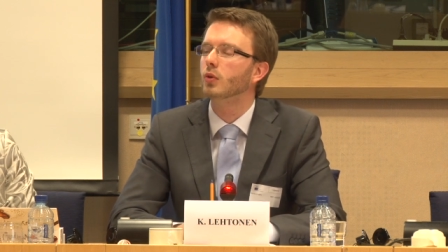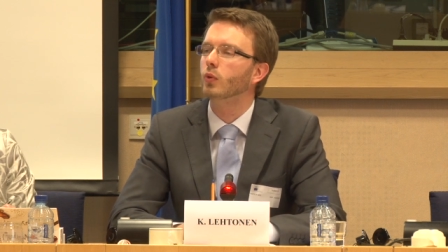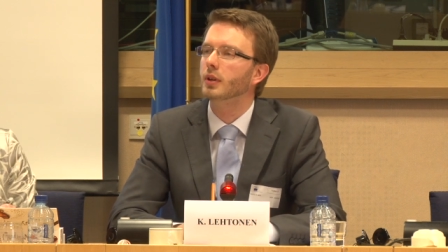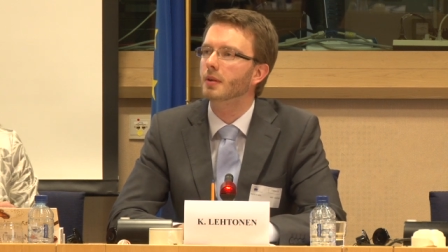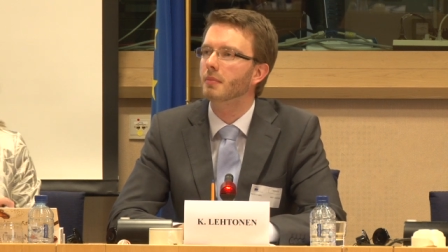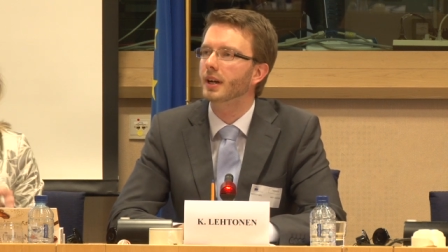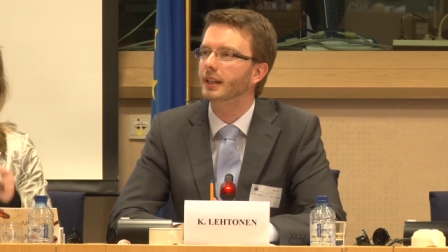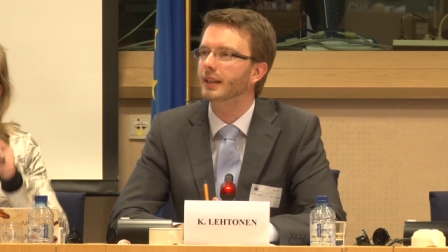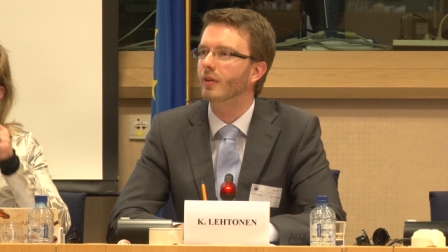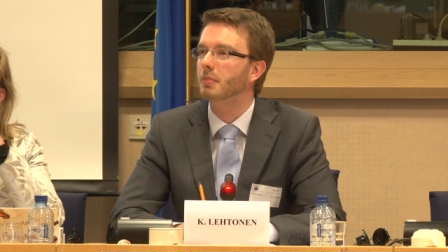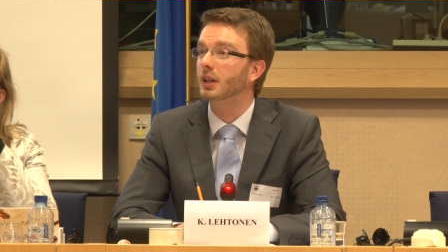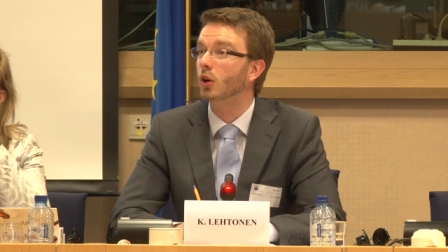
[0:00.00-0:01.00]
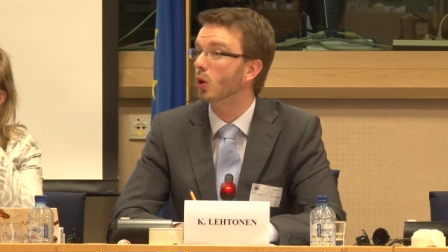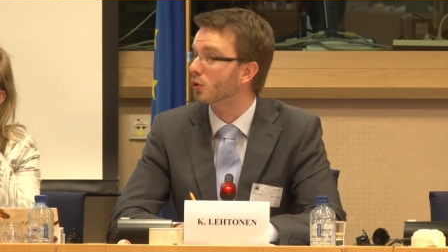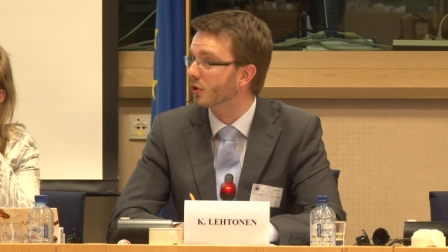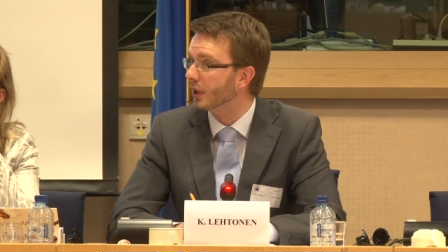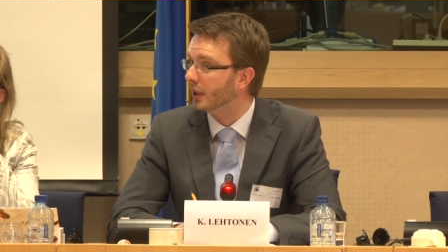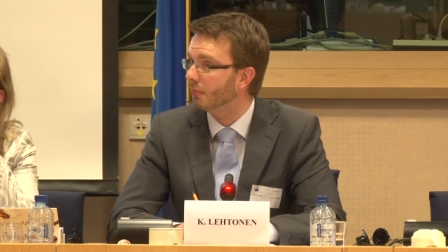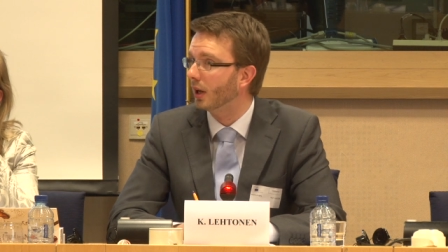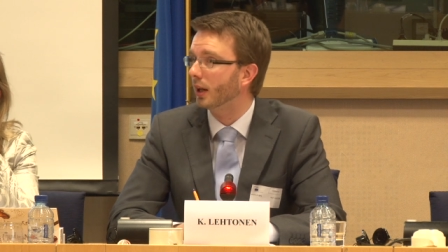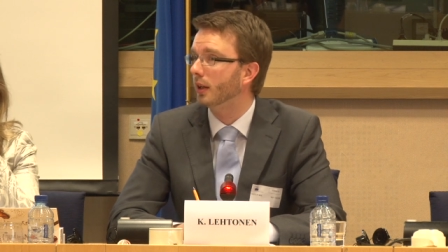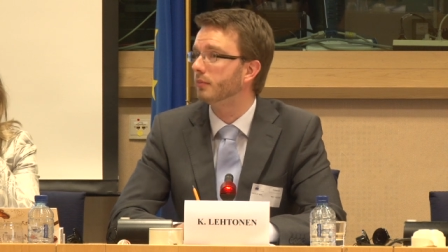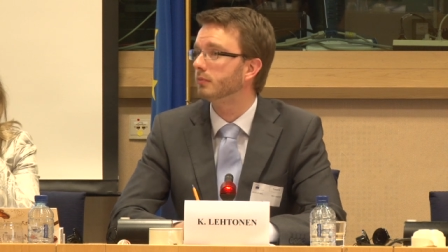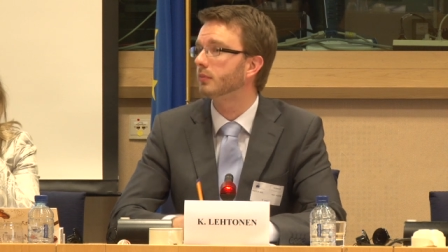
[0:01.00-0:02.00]
we then might even be hosted
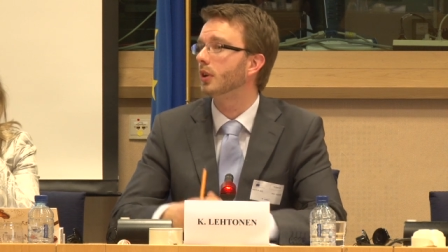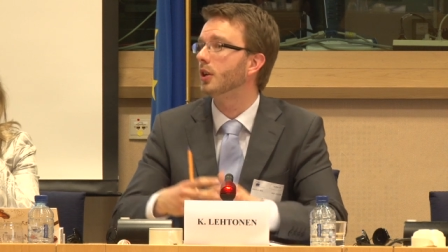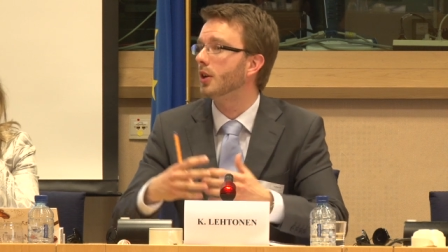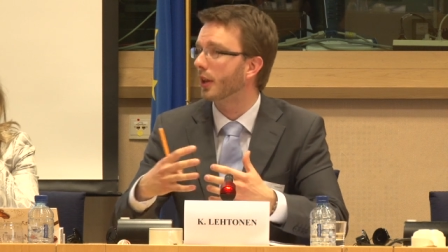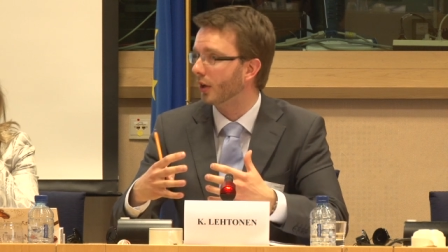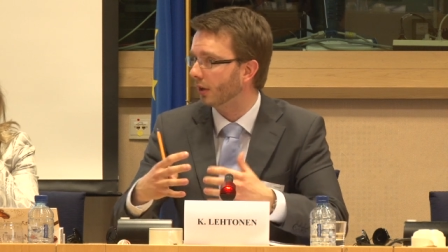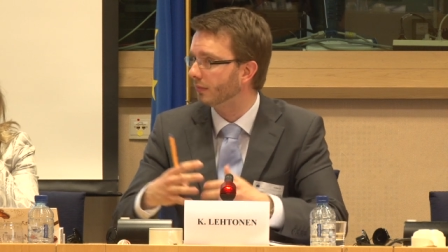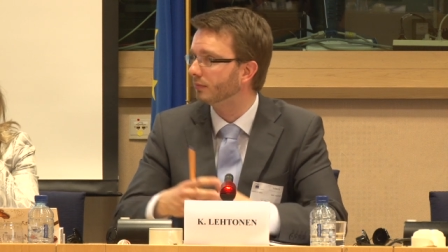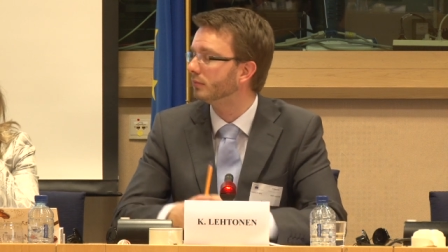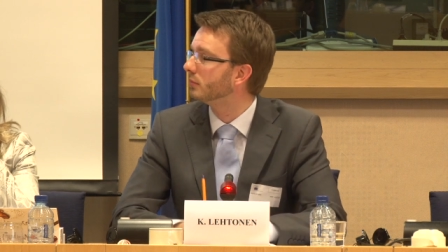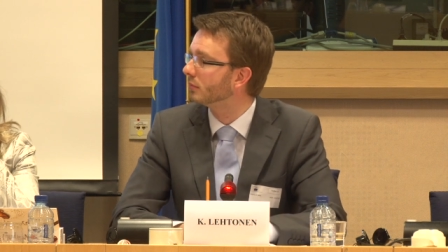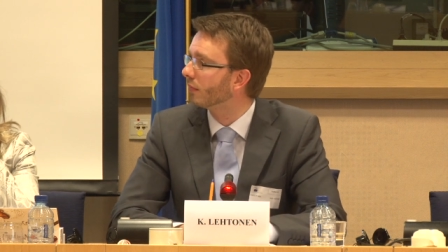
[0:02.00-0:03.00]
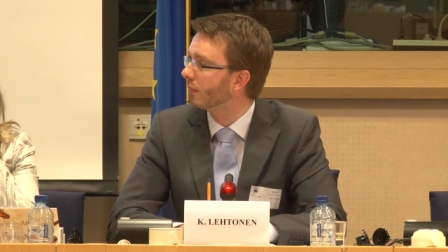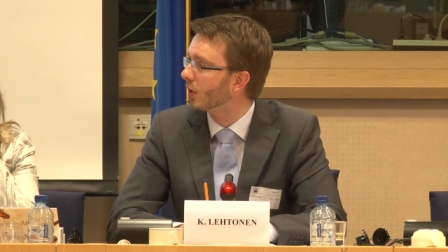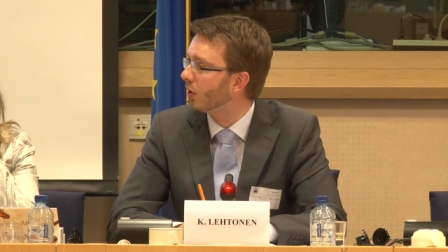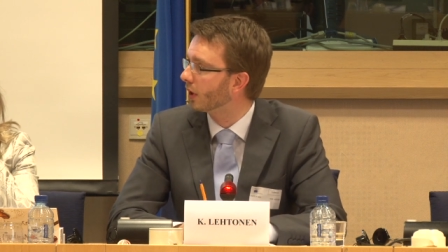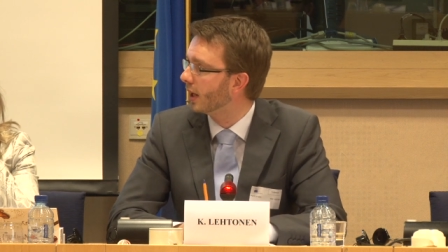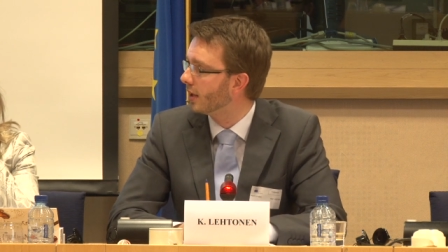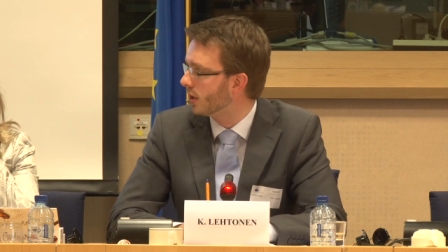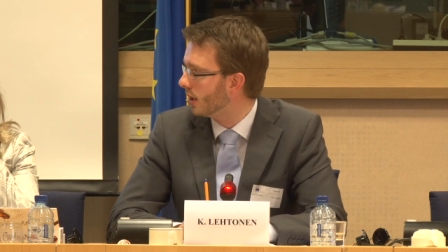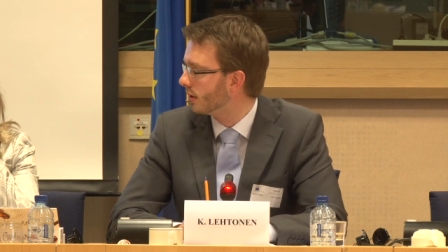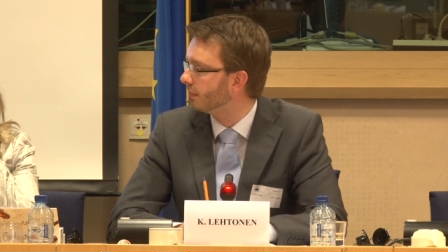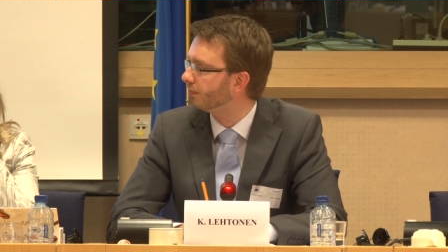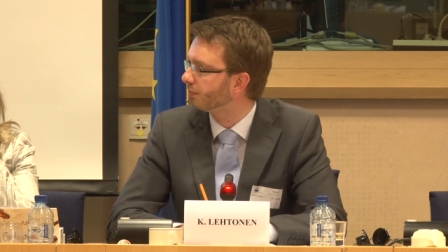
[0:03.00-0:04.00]
by another
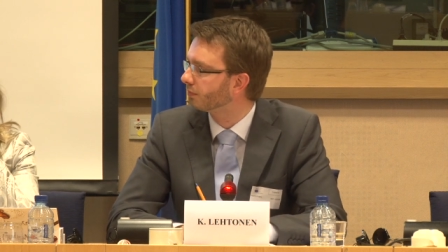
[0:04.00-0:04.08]
organization.